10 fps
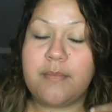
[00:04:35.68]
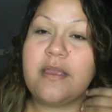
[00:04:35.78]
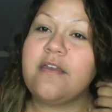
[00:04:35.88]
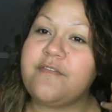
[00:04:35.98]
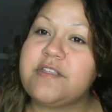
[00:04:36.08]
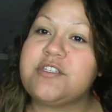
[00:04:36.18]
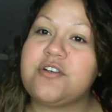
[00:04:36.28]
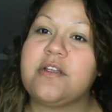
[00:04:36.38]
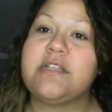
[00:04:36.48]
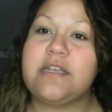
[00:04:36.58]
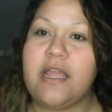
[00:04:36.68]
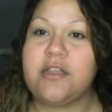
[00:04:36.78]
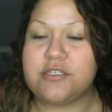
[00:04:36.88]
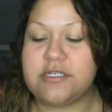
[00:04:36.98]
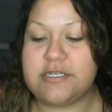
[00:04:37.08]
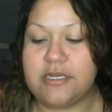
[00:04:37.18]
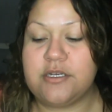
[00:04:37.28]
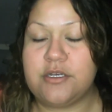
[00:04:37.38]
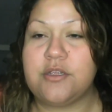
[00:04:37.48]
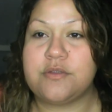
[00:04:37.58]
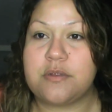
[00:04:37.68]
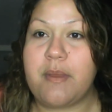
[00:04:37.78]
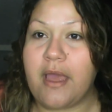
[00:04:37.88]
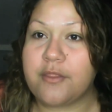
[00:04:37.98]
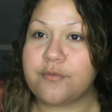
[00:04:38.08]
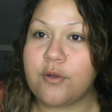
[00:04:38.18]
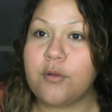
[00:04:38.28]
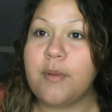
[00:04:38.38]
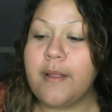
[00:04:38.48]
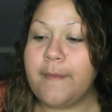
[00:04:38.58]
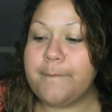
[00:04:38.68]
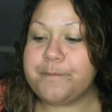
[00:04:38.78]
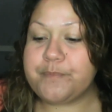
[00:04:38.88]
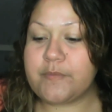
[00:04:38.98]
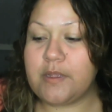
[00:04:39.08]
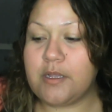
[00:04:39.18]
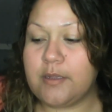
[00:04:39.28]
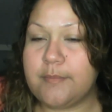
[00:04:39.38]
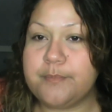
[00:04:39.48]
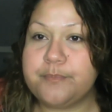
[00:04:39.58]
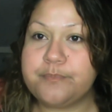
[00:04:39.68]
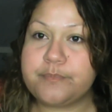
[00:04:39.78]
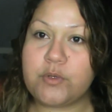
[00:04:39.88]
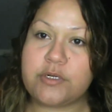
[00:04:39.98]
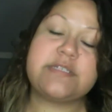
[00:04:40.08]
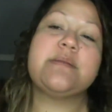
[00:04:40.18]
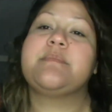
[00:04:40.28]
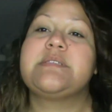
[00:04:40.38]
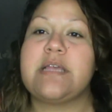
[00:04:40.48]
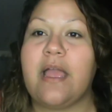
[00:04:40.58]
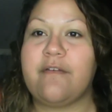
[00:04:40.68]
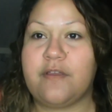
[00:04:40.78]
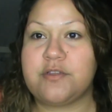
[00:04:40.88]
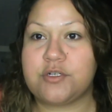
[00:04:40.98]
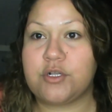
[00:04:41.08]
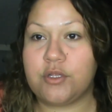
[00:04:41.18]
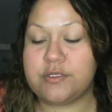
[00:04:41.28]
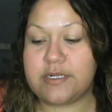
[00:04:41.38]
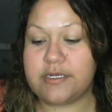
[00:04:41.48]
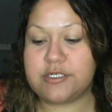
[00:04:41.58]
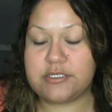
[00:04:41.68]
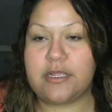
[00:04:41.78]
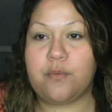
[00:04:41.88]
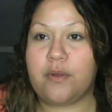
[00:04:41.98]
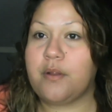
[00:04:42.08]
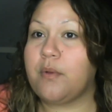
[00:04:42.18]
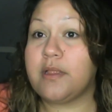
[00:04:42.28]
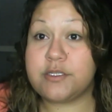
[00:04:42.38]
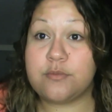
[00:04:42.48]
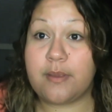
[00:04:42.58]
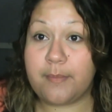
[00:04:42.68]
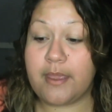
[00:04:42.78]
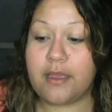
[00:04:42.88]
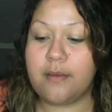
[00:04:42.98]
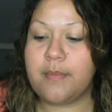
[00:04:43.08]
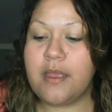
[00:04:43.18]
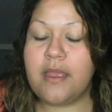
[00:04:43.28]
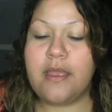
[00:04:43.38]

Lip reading: if it's during the day, I usually tend to use a bathrobe, or I have extra clothes that I just like wearing while I do my makeup.